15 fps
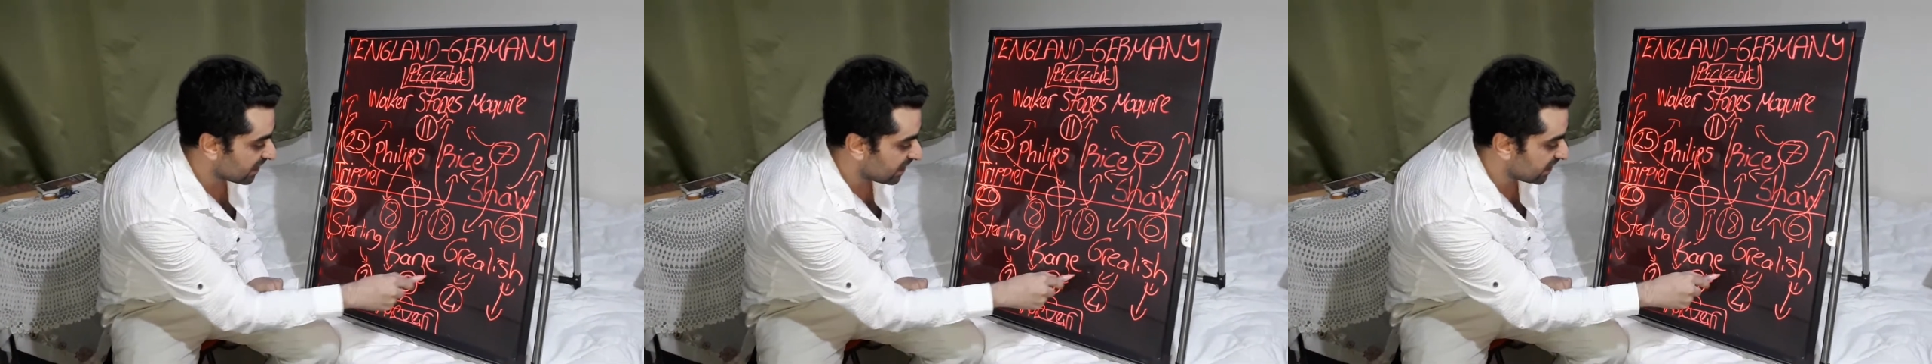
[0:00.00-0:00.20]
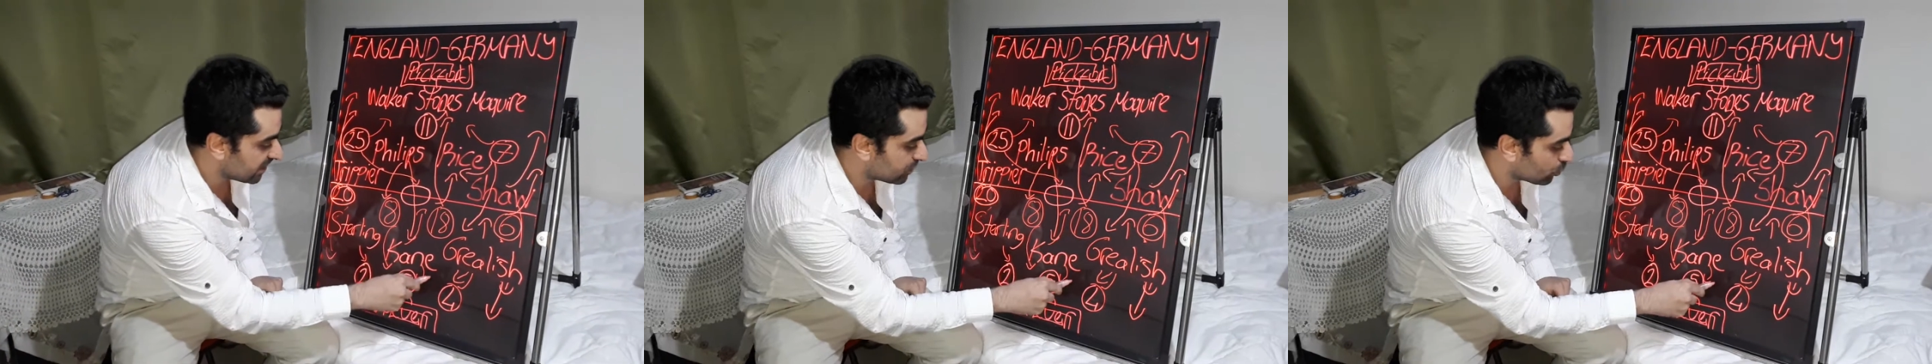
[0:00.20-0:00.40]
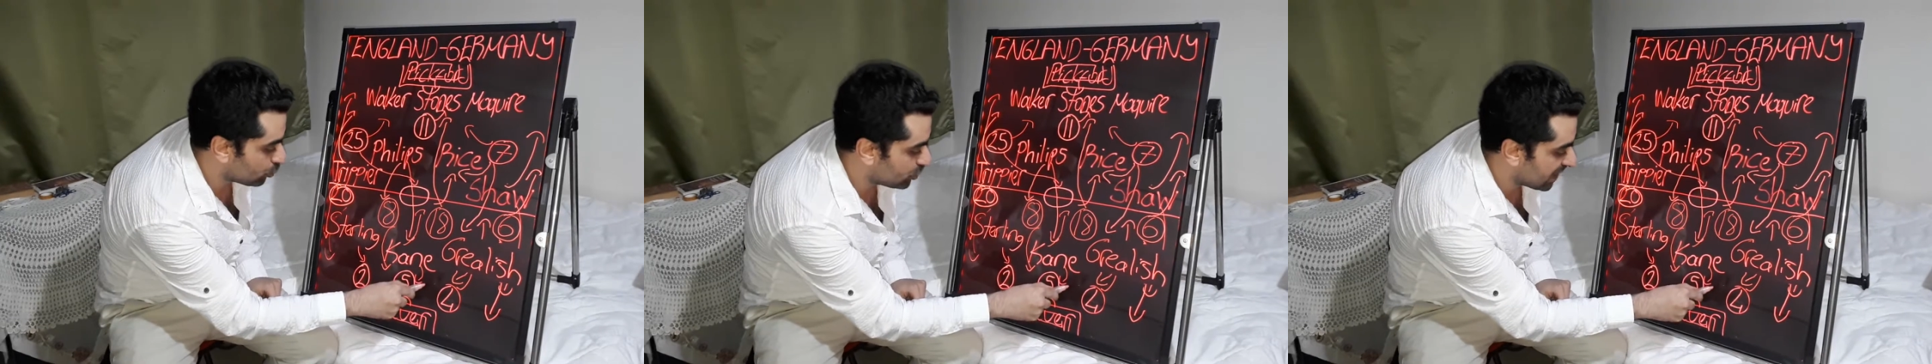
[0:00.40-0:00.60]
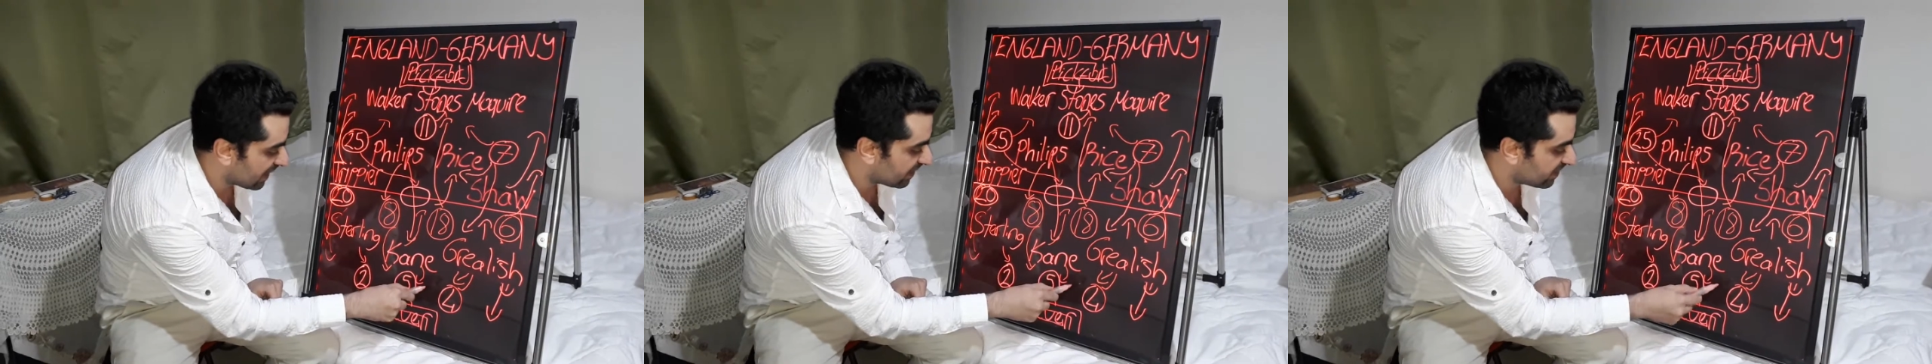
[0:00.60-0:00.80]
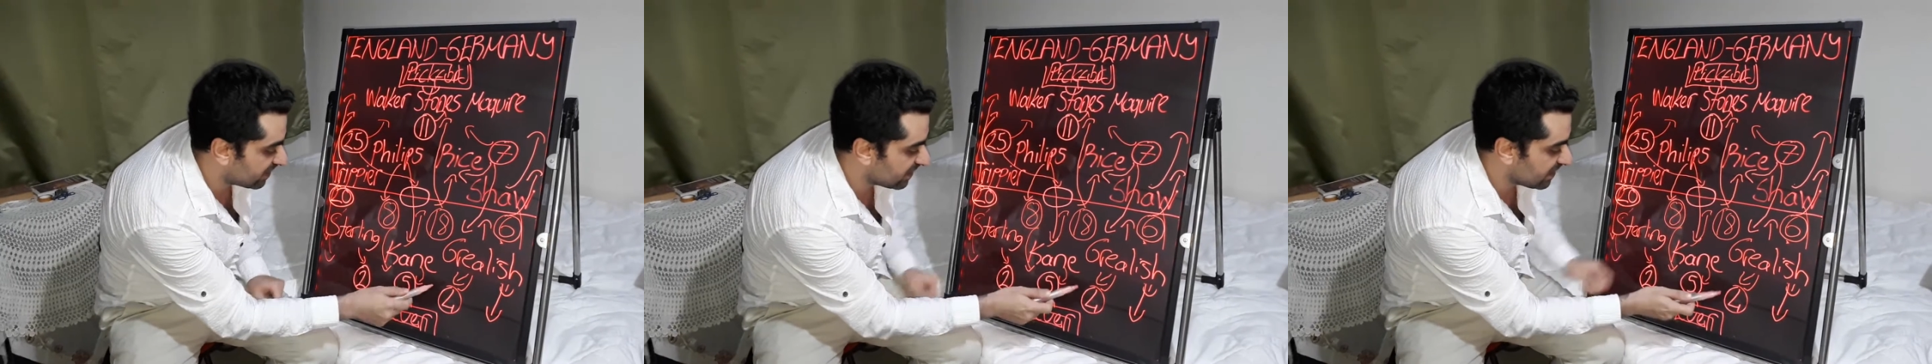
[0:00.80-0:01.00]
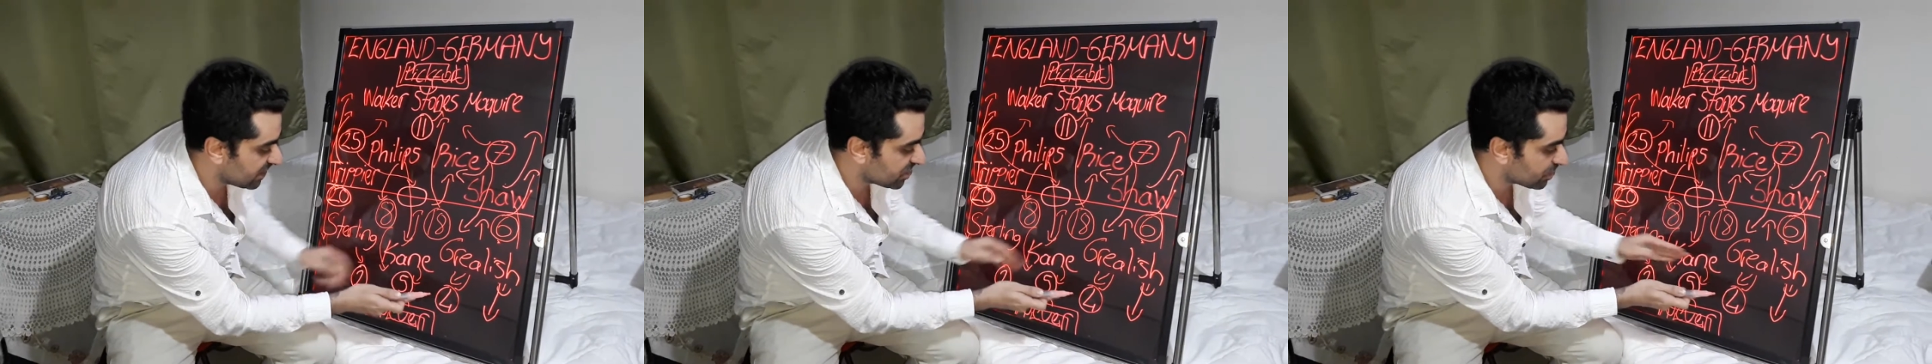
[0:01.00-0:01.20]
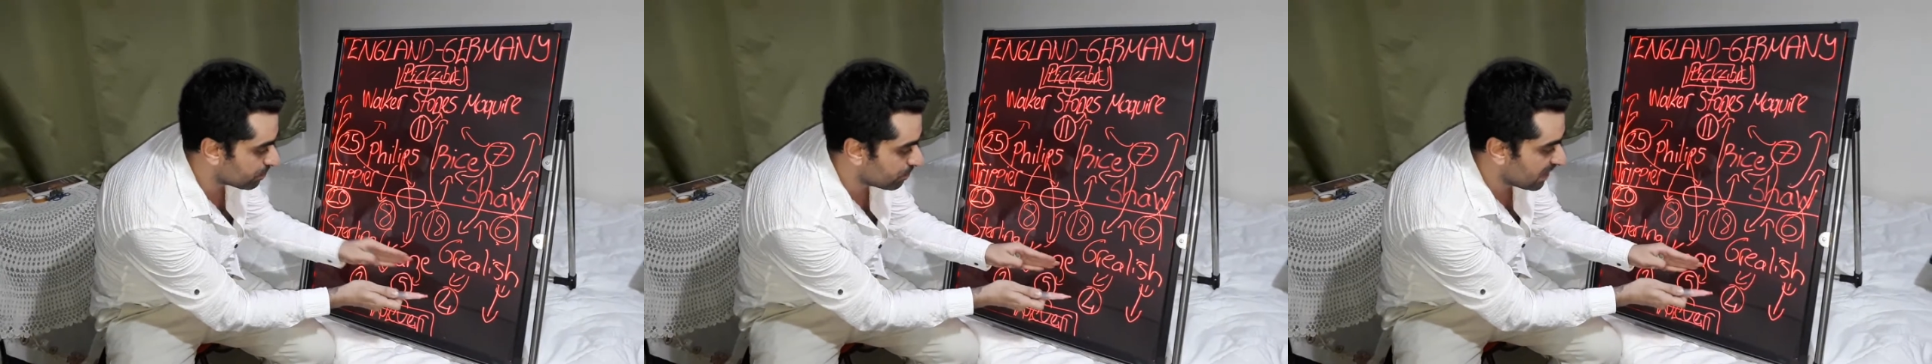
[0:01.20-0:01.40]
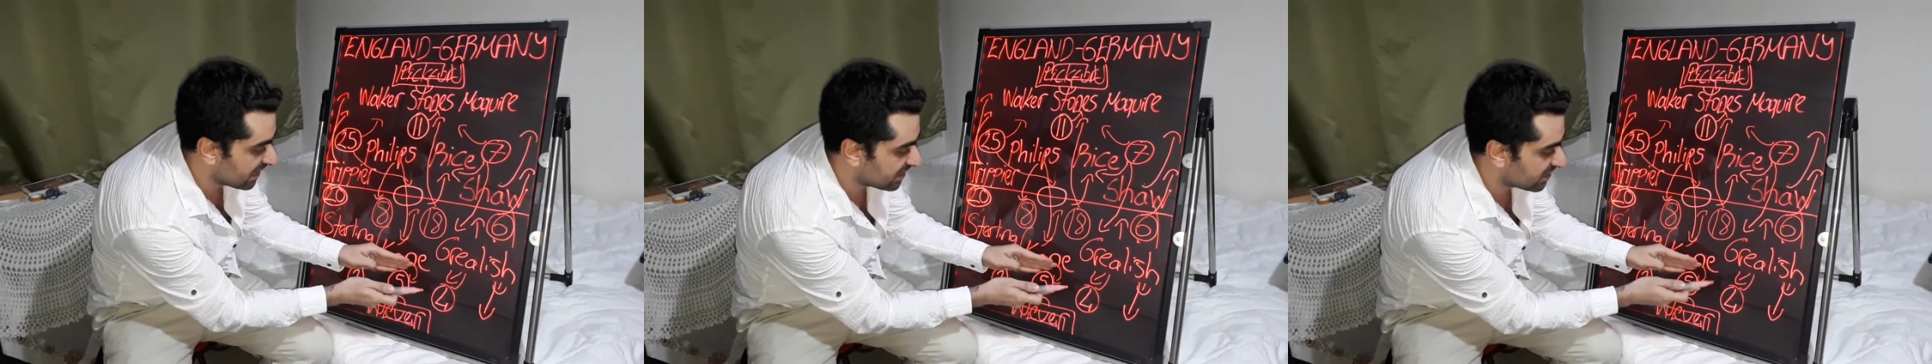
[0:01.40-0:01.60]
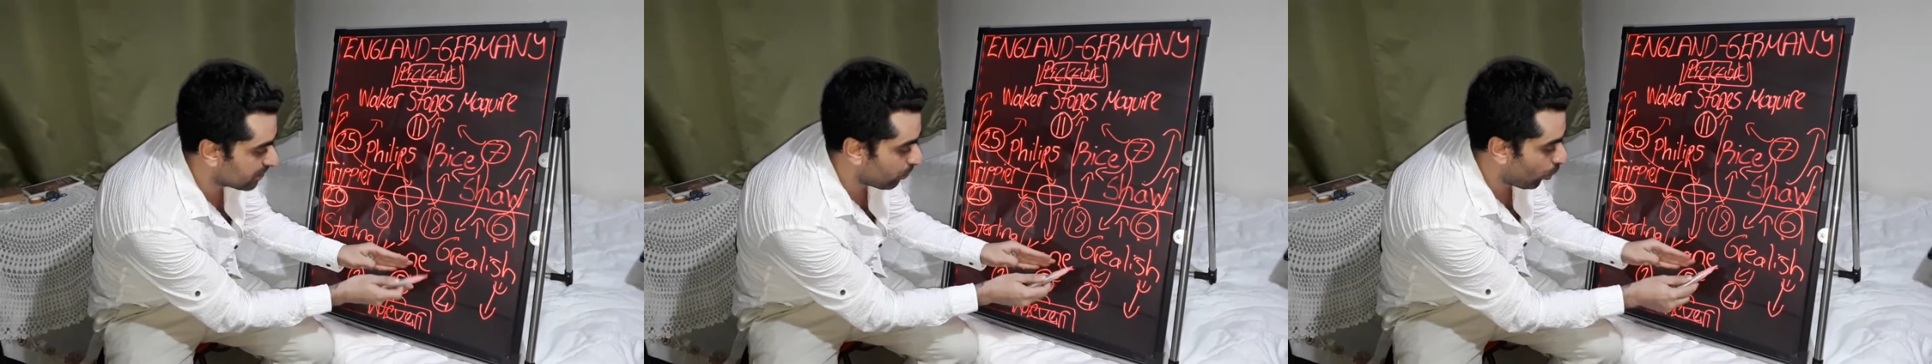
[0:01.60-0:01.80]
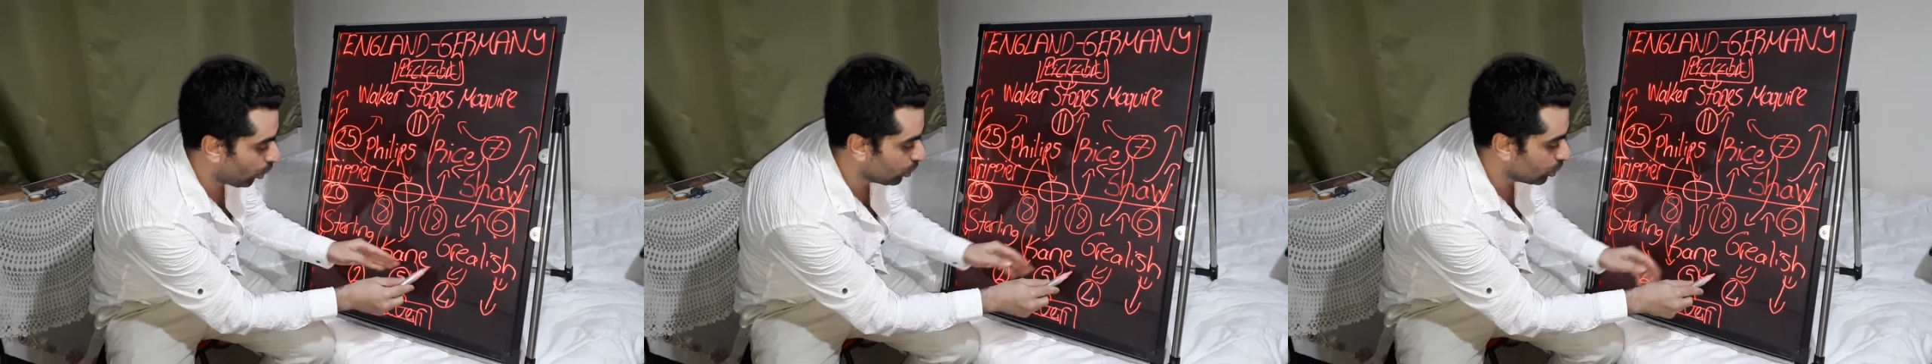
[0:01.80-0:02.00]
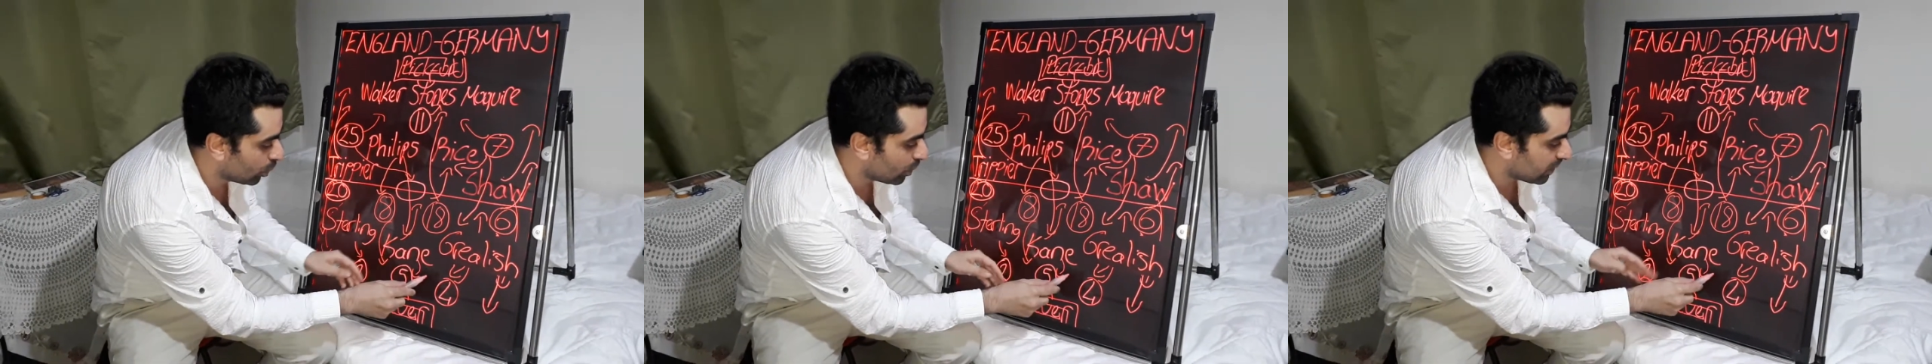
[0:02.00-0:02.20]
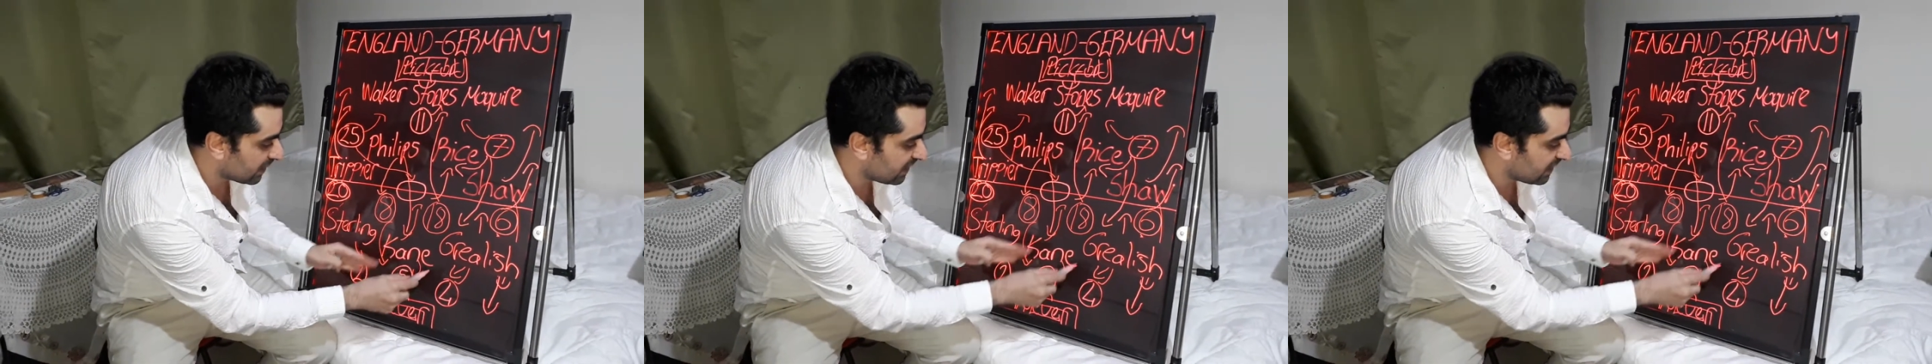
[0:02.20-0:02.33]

into Jack Grealish, met the ball.